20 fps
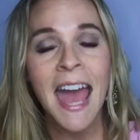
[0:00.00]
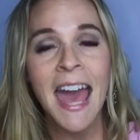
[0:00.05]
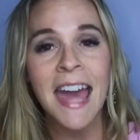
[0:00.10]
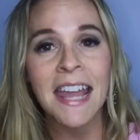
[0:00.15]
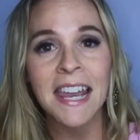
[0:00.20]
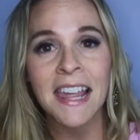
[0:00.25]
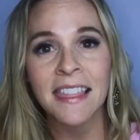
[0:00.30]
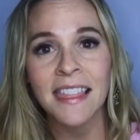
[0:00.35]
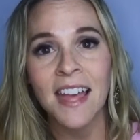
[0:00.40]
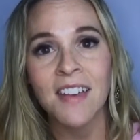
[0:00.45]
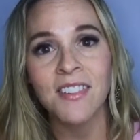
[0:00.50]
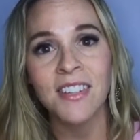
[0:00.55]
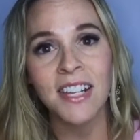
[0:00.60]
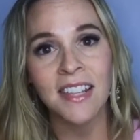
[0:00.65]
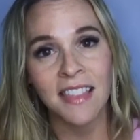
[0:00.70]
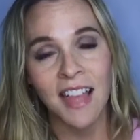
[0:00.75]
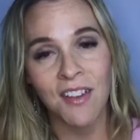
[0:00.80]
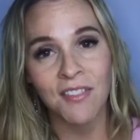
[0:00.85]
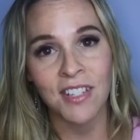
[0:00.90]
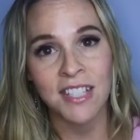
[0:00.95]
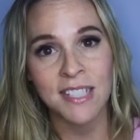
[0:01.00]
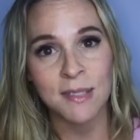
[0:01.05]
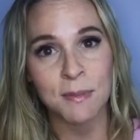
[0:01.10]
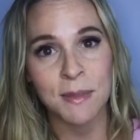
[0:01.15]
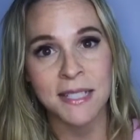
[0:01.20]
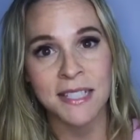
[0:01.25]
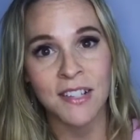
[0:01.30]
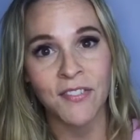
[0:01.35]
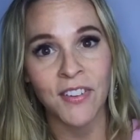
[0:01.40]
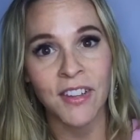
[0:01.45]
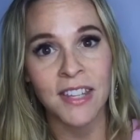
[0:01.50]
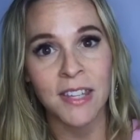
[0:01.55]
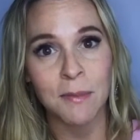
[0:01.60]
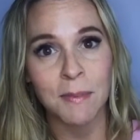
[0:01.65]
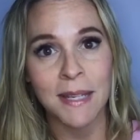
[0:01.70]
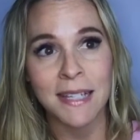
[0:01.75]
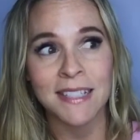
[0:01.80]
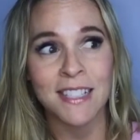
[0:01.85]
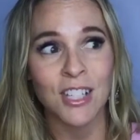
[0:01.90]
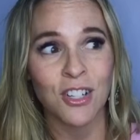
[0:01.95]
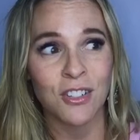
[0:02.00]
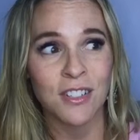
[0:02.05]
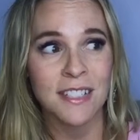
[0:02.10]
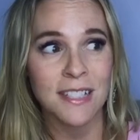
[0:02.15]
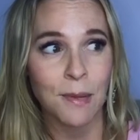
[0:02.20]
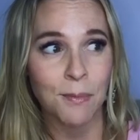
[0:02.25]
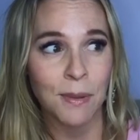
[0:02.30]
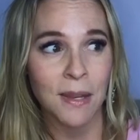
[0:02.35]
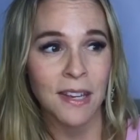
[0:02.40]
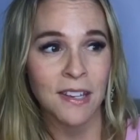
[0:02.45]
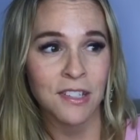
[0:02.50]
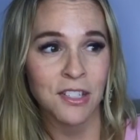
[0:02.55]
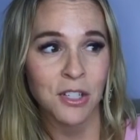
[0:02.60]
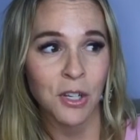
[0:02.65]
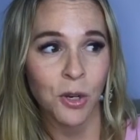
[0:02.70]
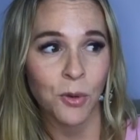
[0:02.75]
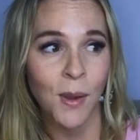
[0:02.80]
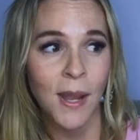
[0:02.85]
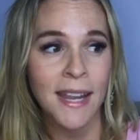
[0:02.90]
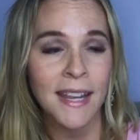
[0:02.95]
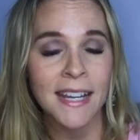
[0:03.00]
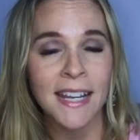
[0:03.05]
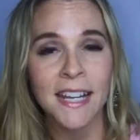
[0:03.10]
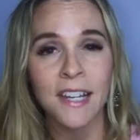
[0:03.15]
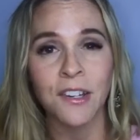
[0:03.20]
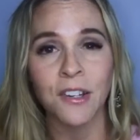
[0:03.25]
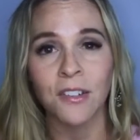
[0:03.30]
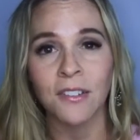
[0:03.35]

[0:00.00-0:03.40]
And 1111 specifically means that you're stepping into your awakening,